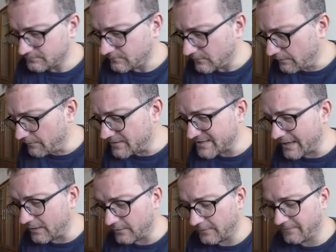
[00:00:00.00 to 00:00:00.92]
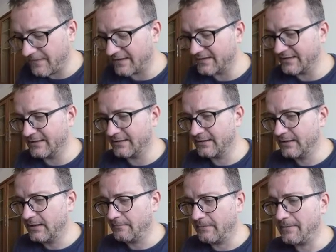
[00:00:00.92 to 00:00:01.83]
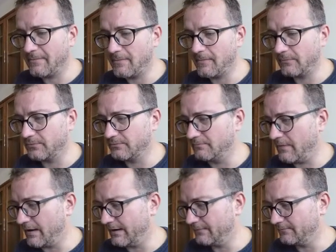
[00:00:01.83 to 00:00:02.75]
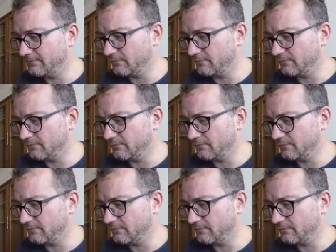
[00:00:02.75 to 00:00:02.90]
miss out on the fact that people might